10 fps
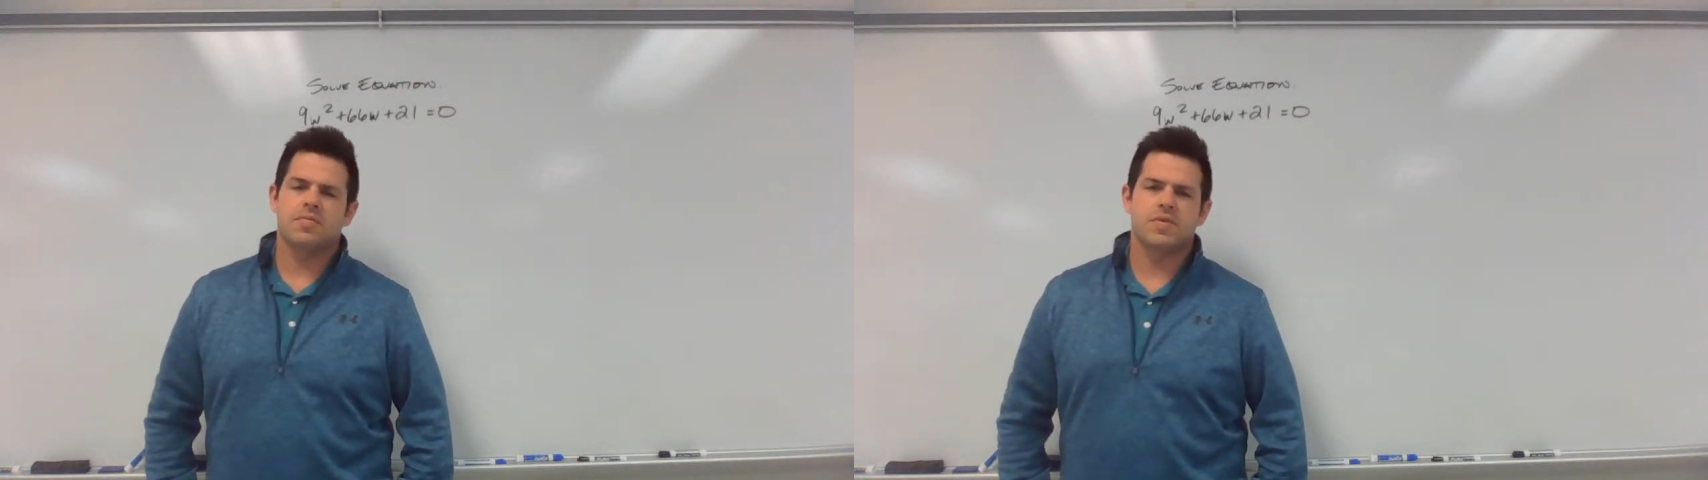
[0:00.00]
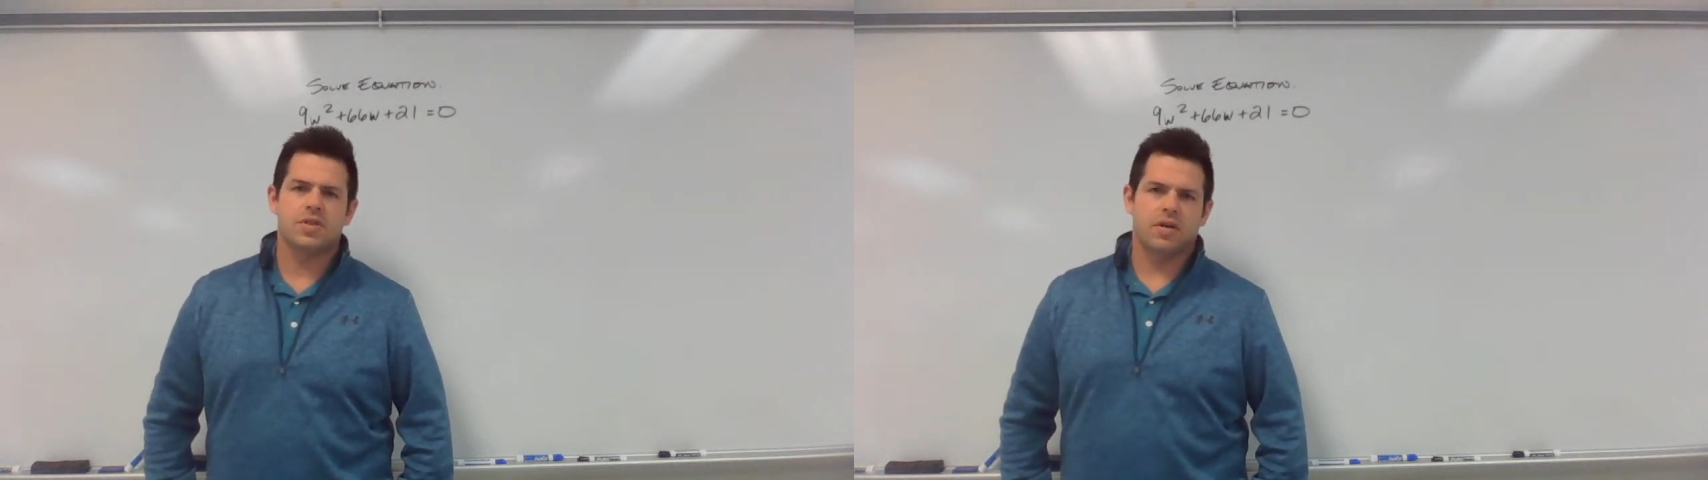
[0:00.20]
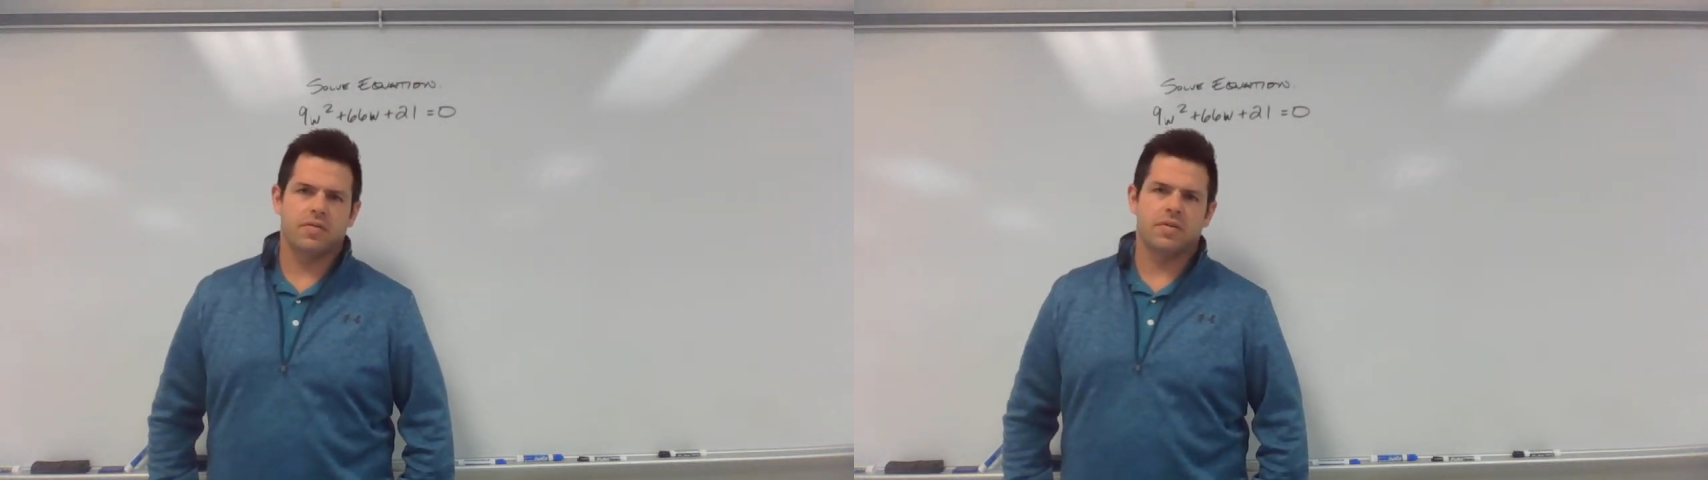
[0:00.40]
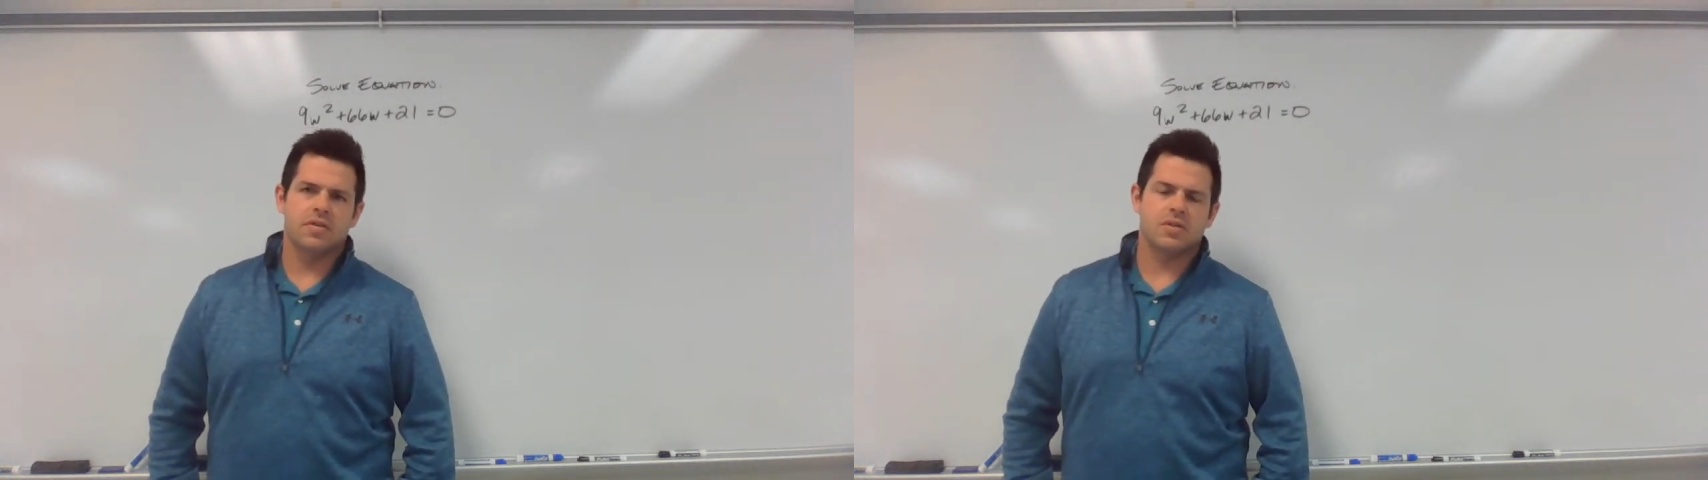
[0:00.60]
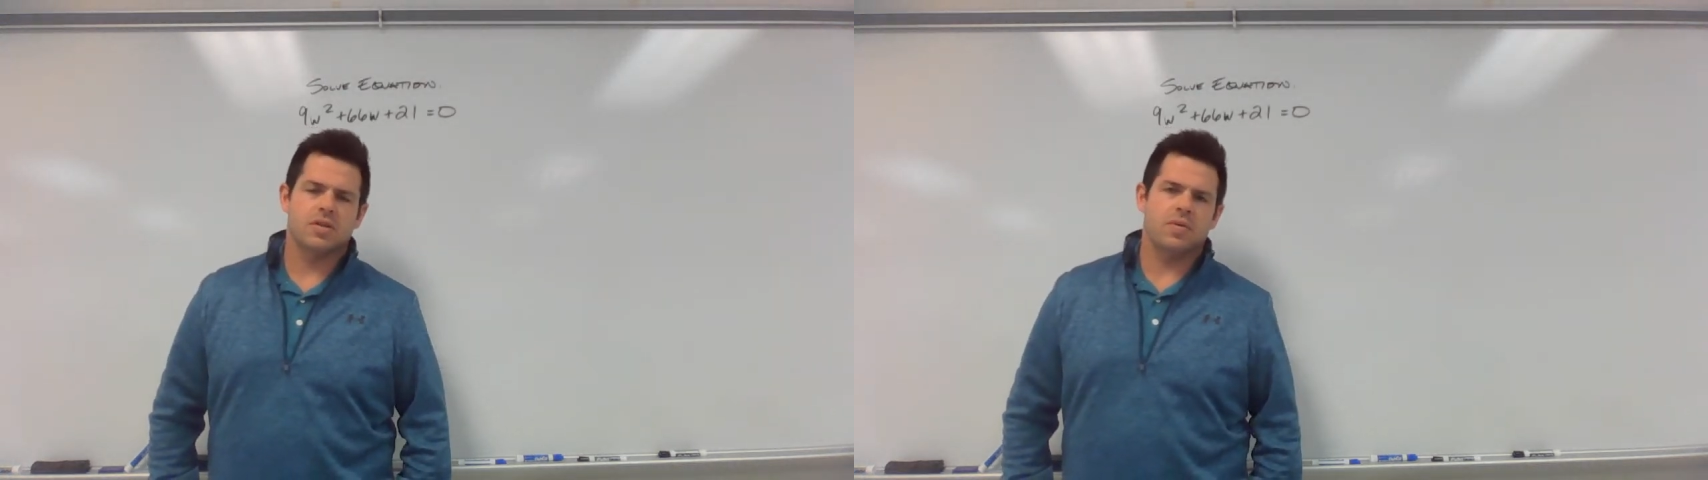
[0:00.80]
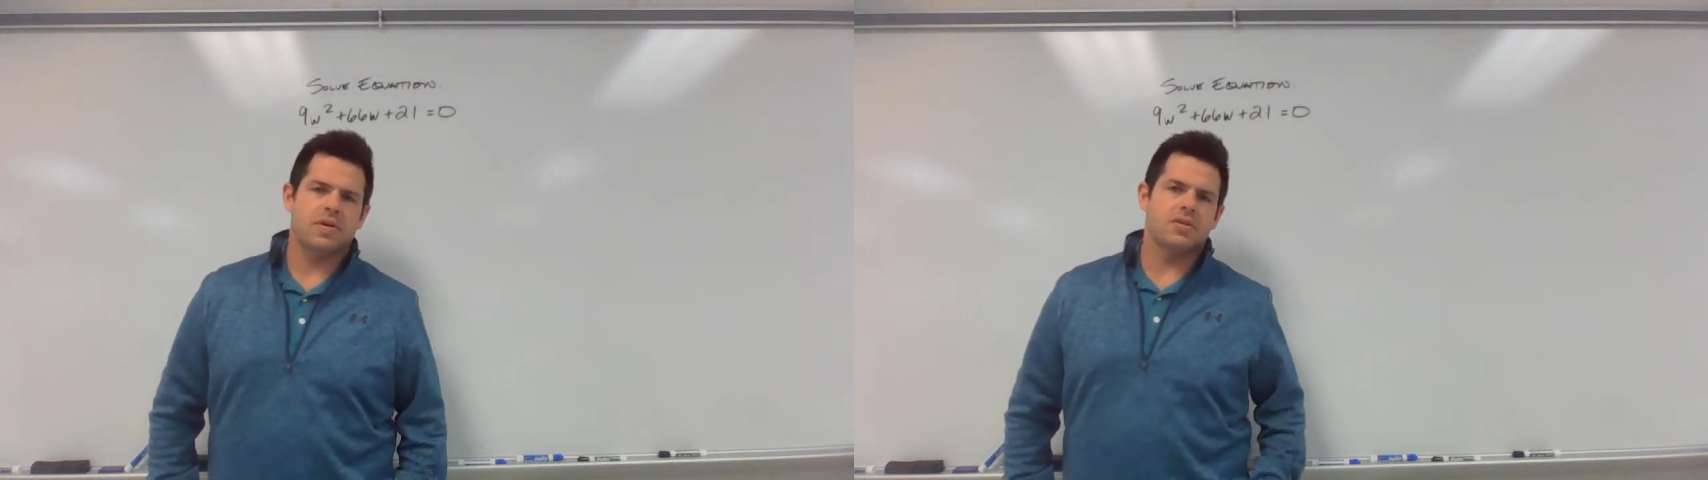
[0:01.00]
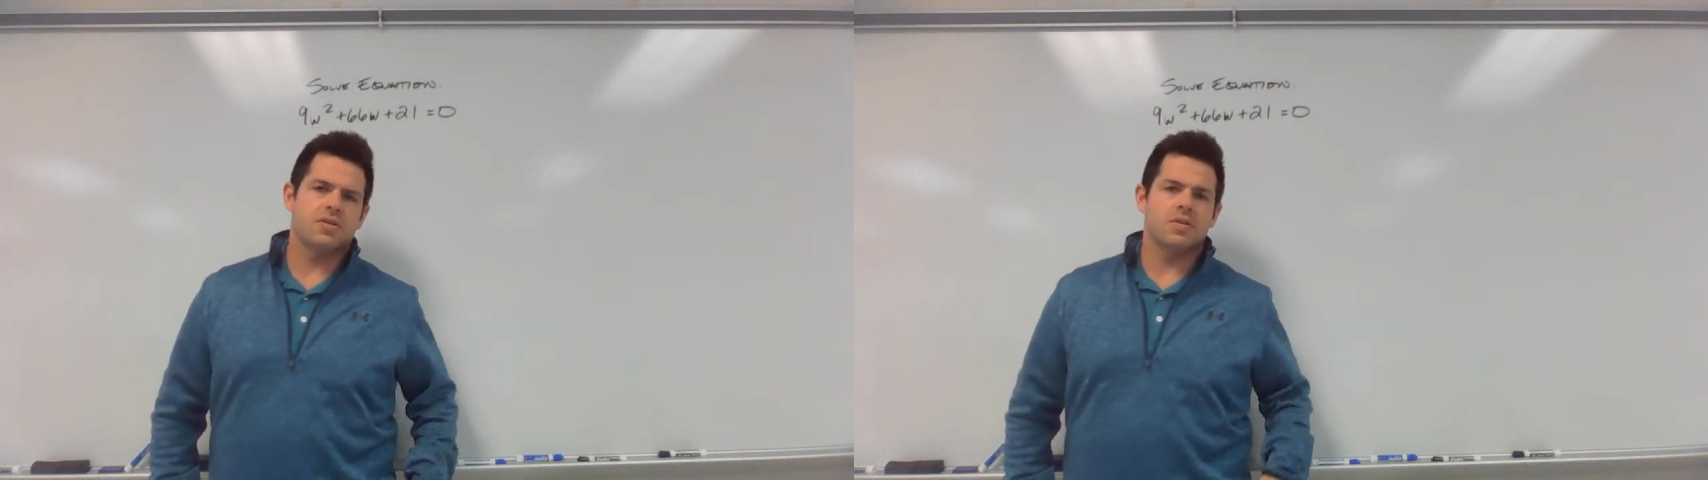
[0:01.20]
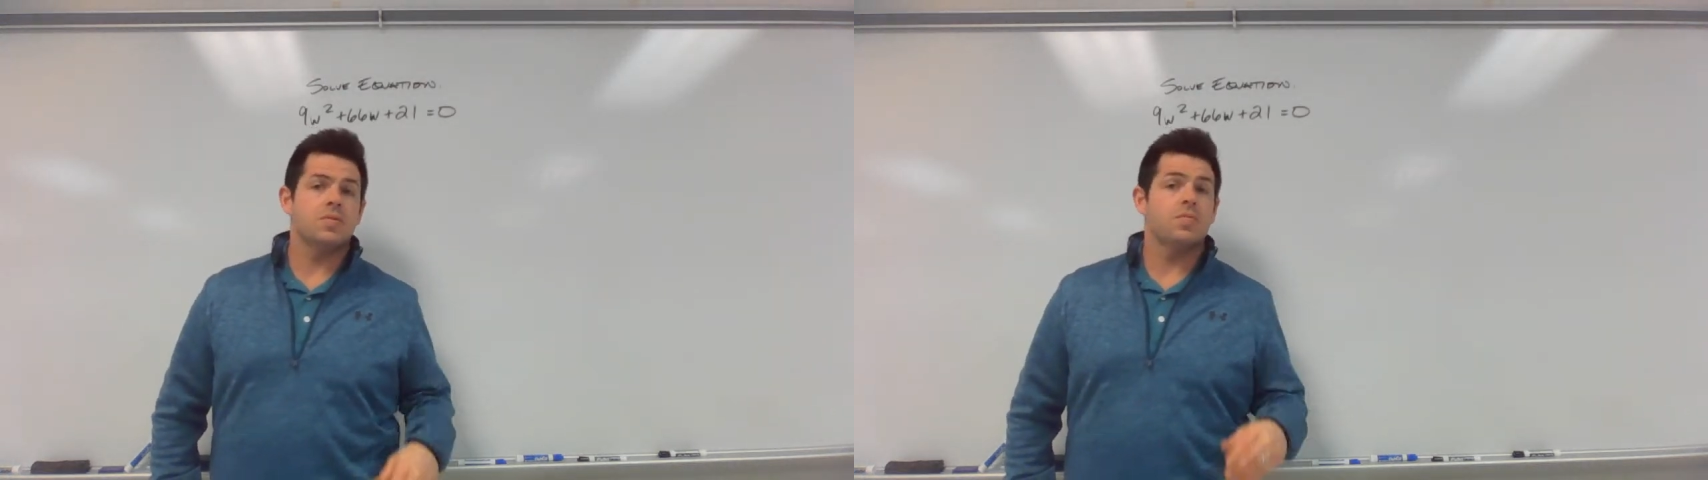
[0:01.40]
of solving these
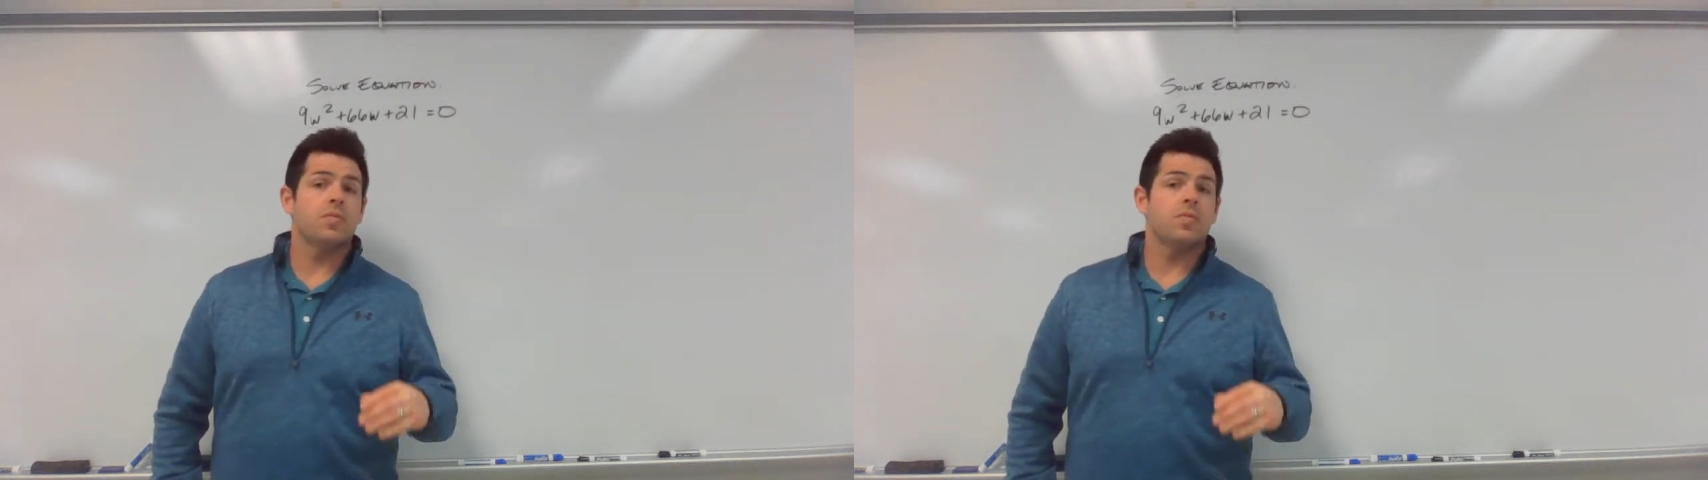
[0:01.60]
equations.